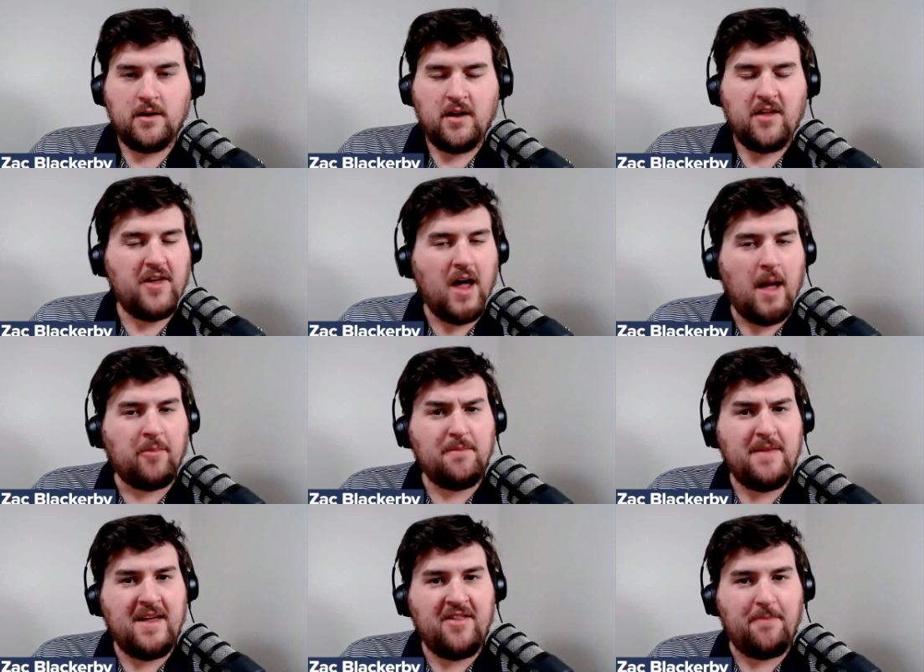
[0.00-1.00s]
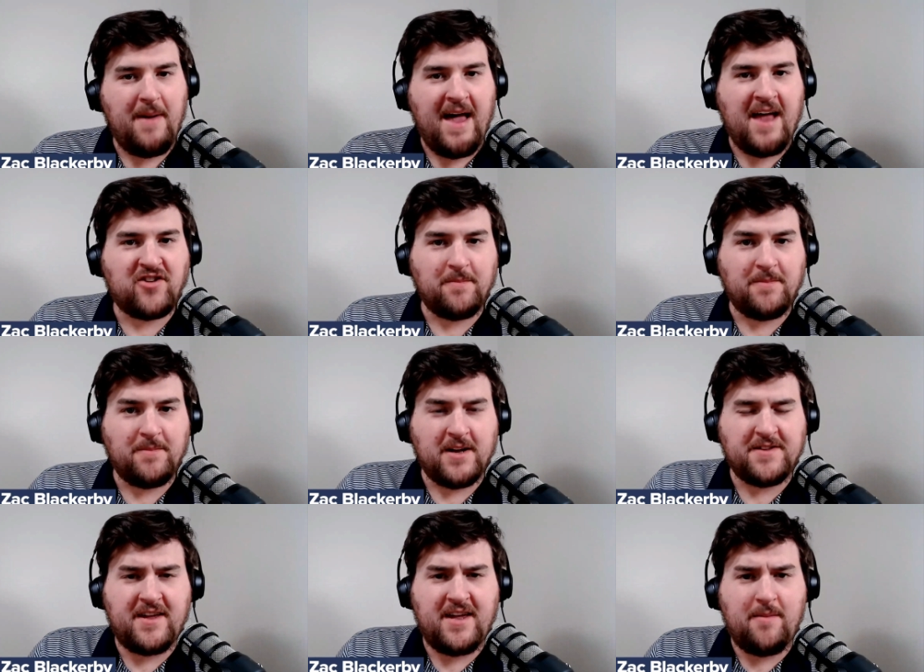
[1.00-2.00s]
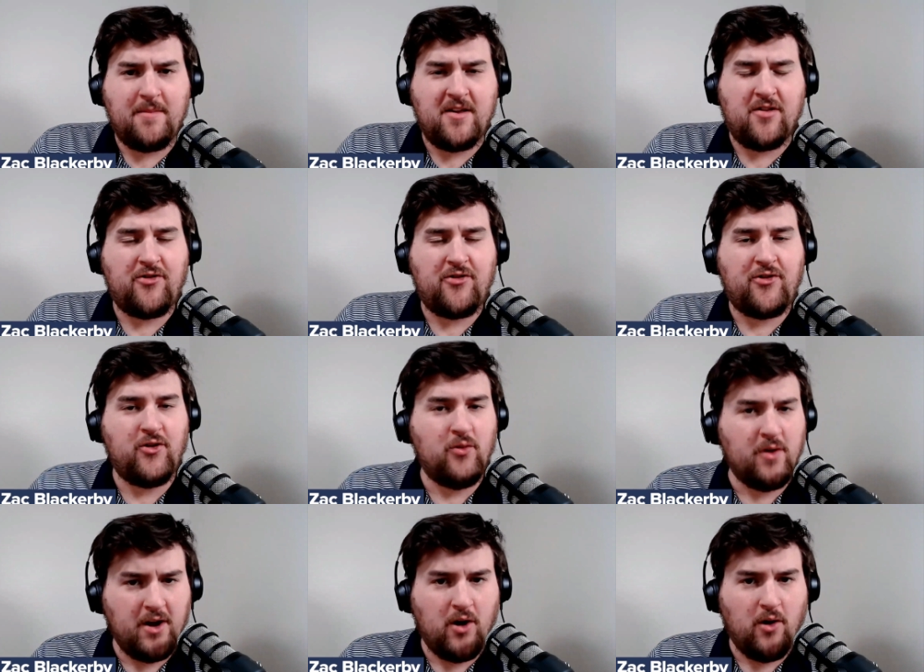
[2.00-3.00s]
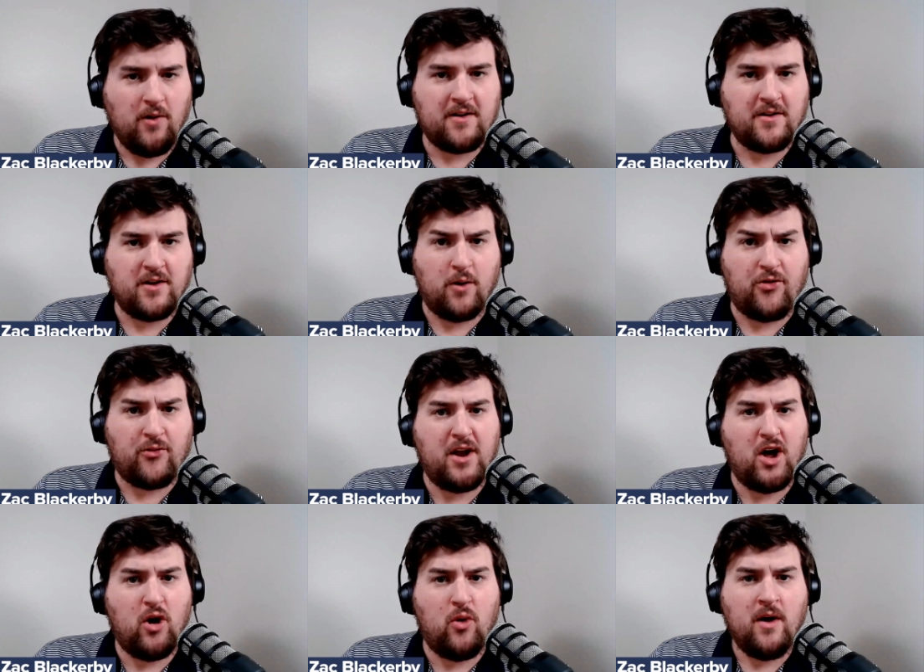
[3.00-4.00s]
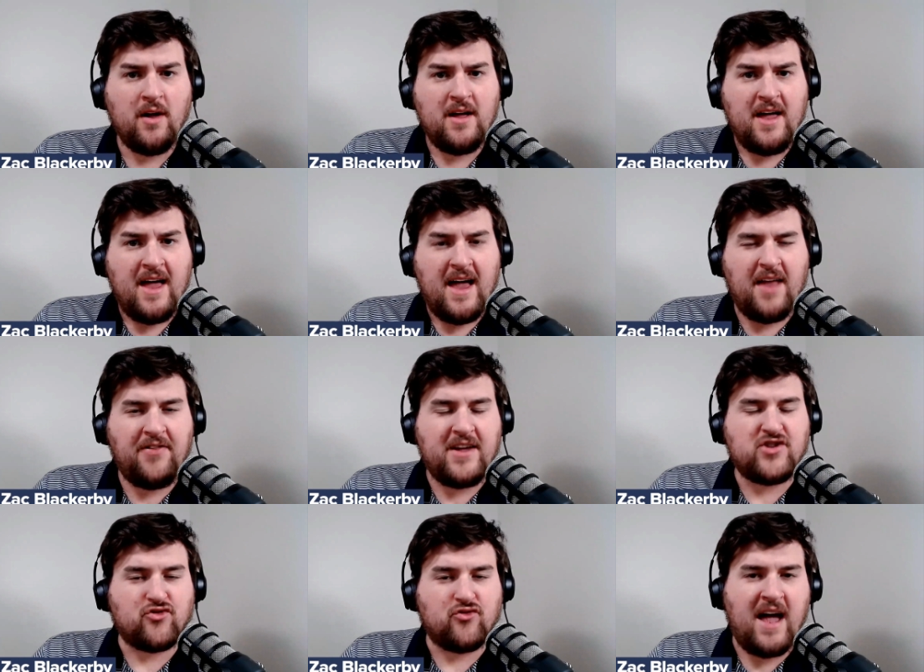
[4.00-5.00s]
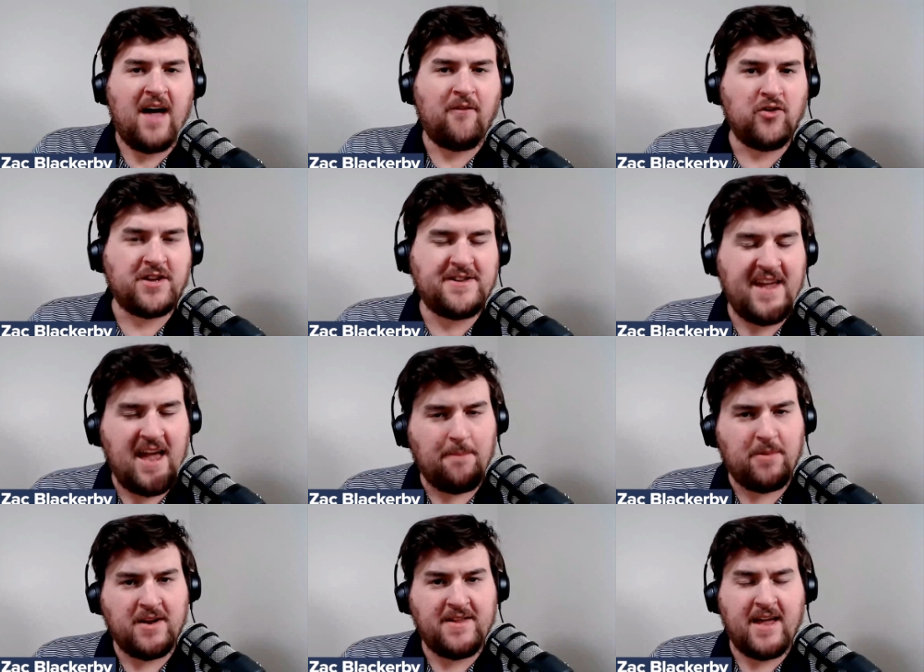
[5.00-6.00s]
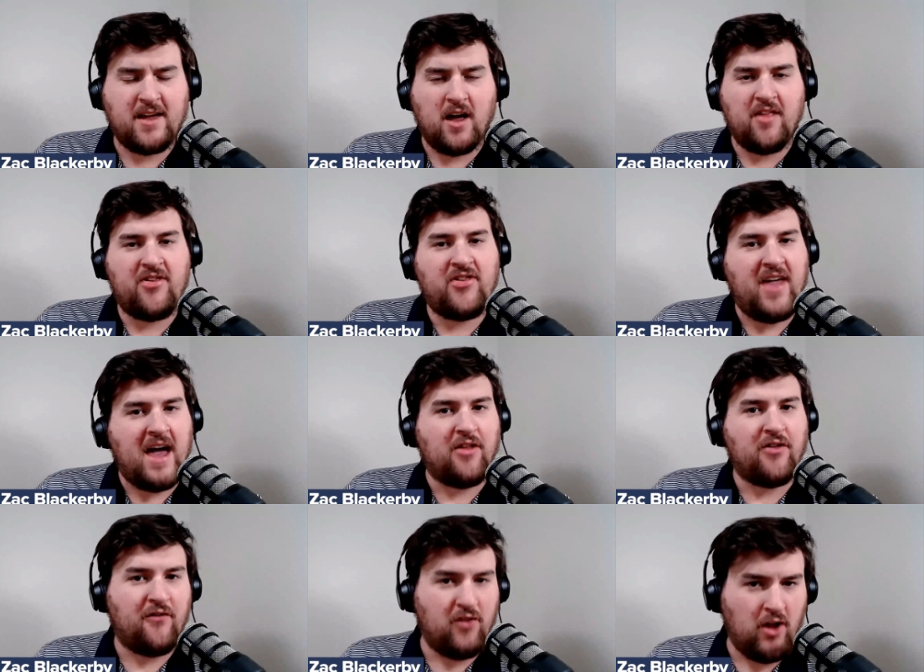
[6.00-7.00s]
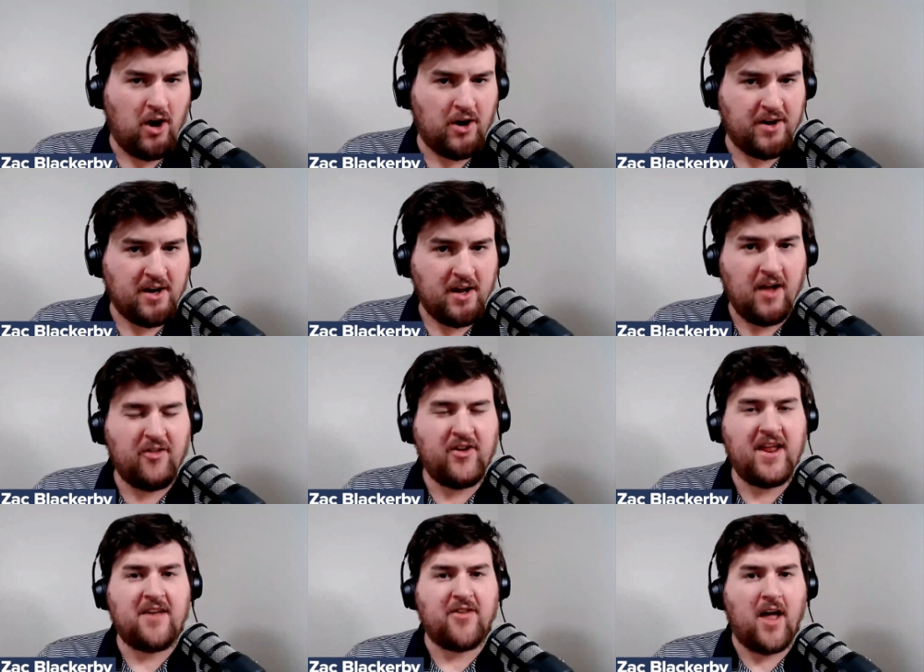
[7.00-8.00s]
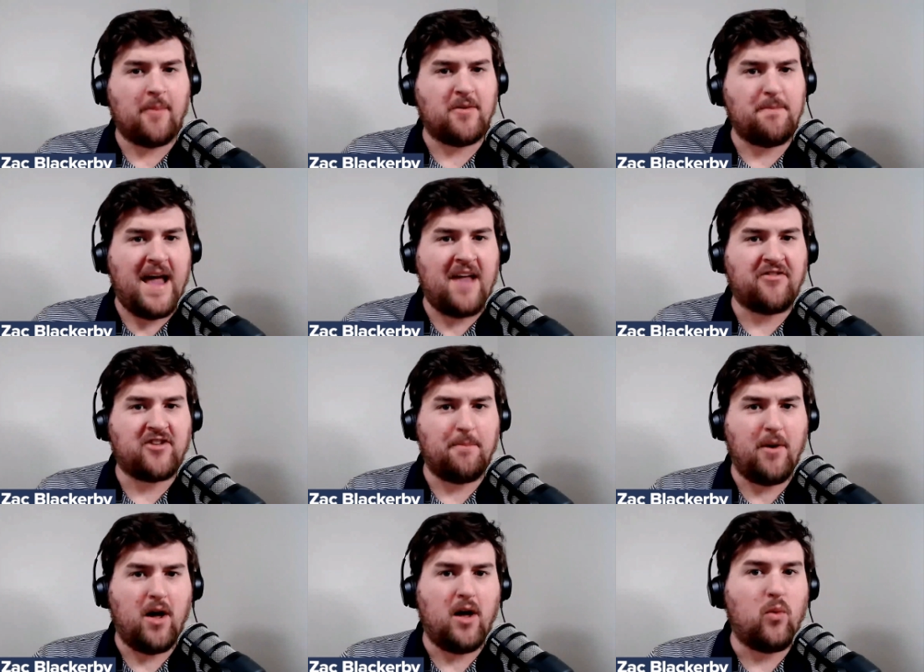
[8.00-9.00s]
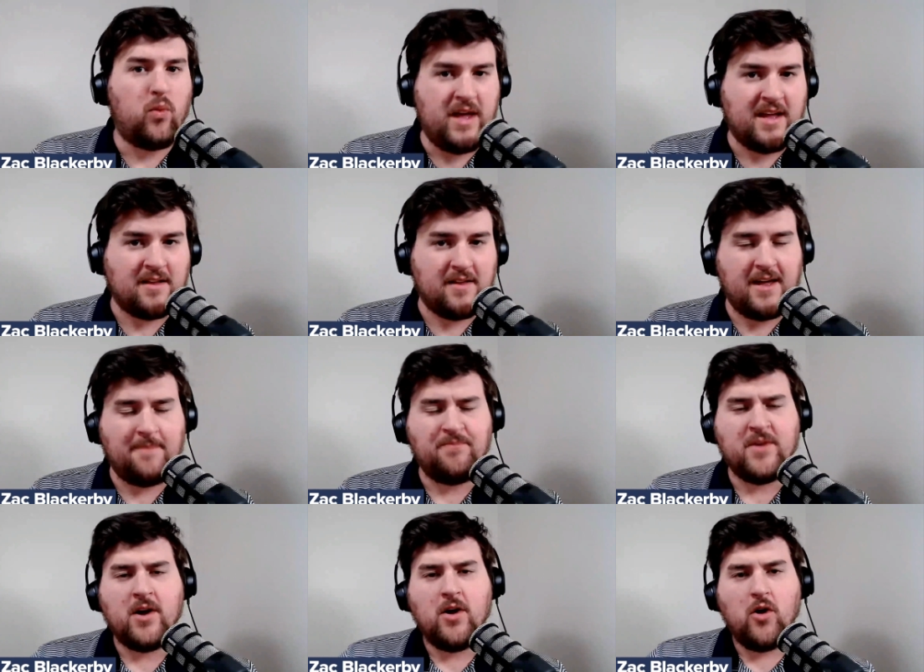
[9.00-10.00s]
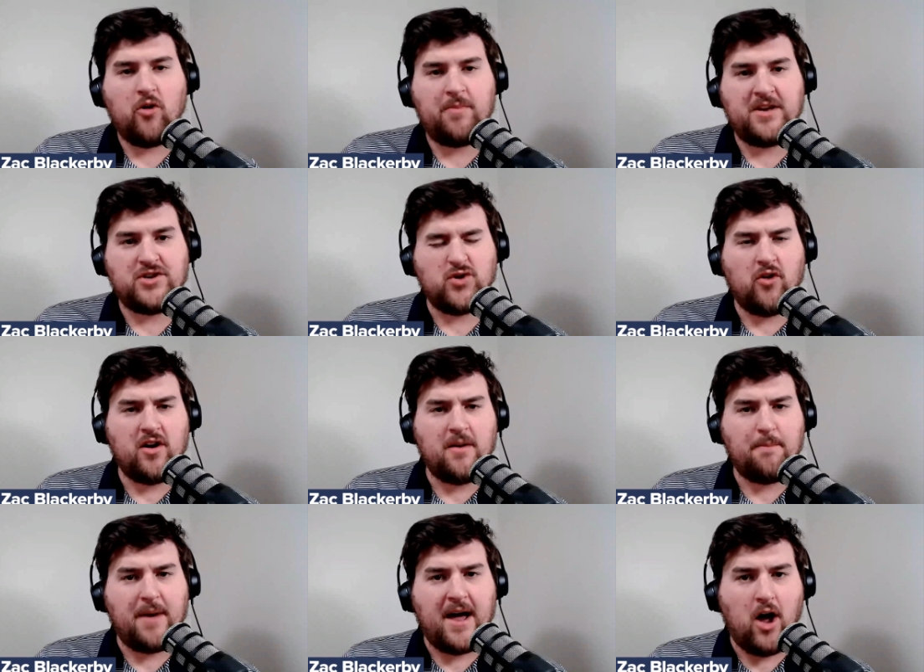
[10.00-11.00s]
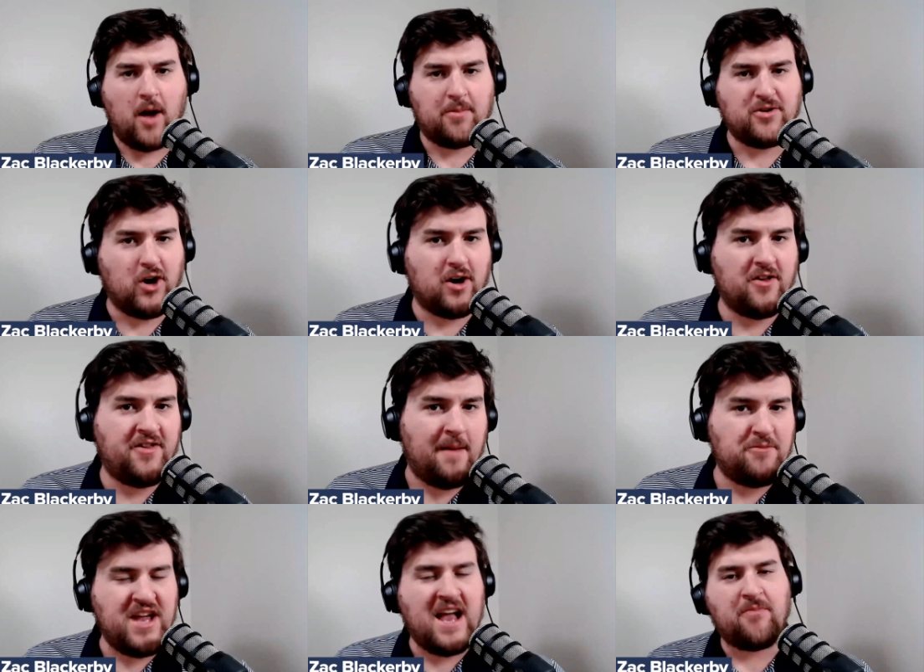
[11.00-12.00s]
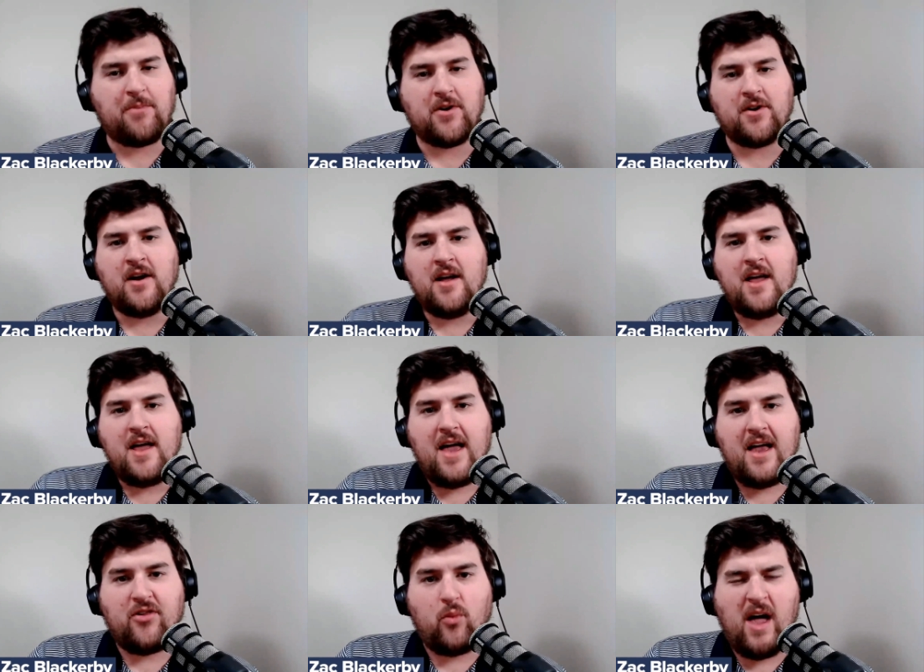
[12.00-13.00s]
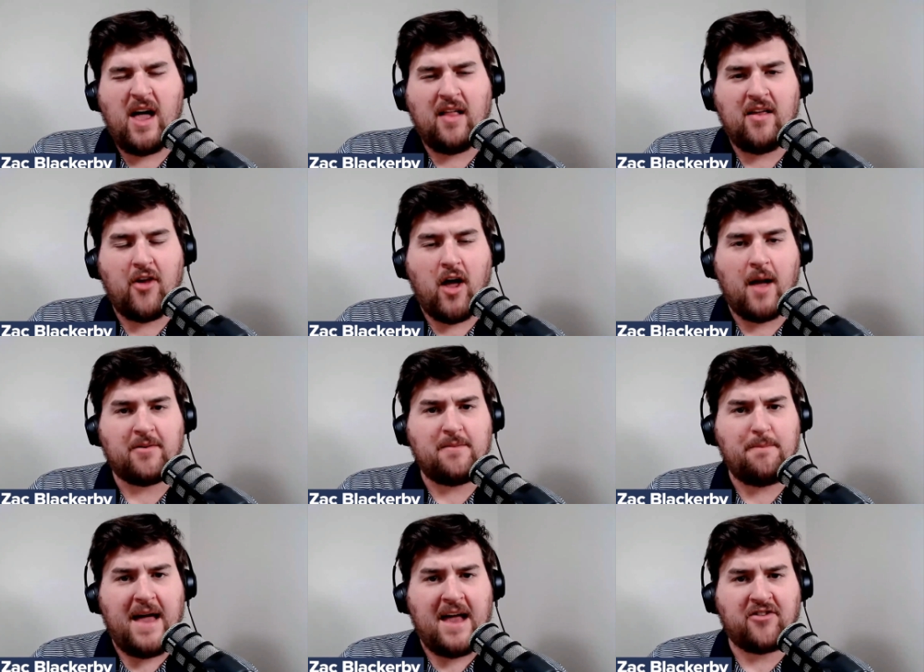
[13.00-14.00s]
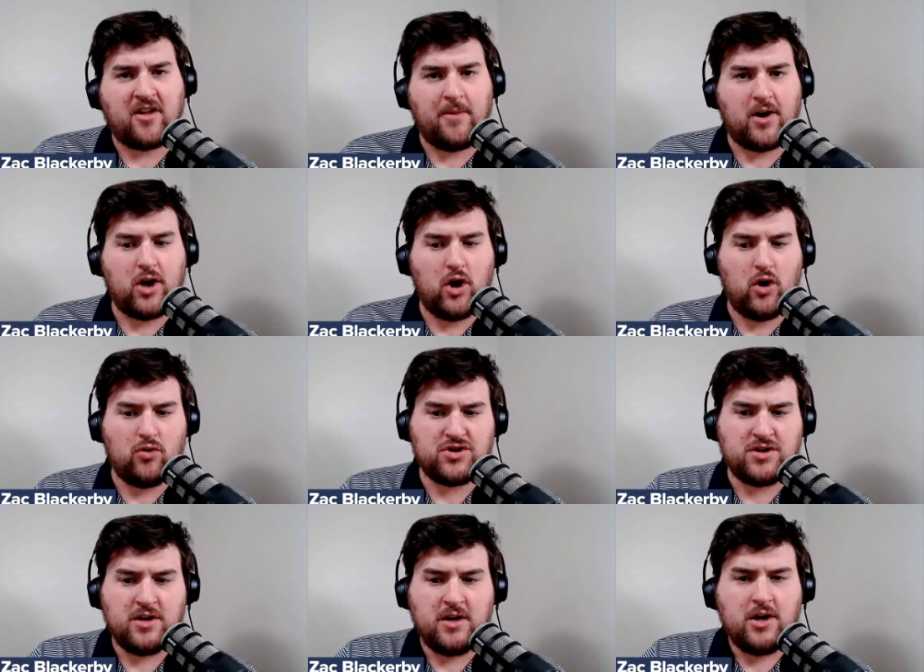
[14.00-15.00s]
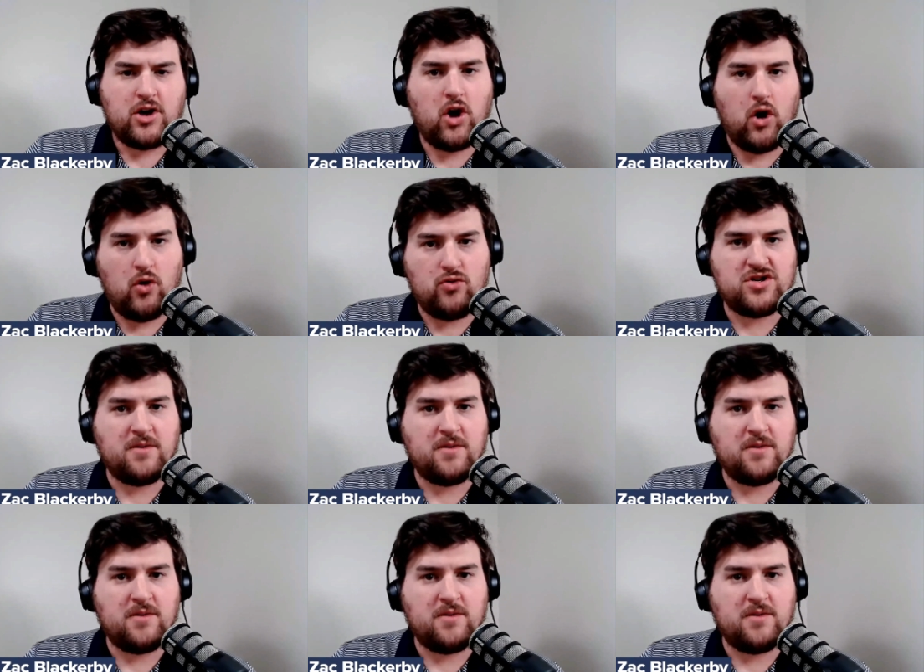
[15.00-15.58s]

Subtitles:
The Auburn men's basketball team is 2-0, looking to go 3-0 as they travel to Tampa to take on South Florida. On today's Auburn Basketball Weekly, we'll be joined by Auburn guard Zac Jasper, as well as Auburn basketball coach, Coach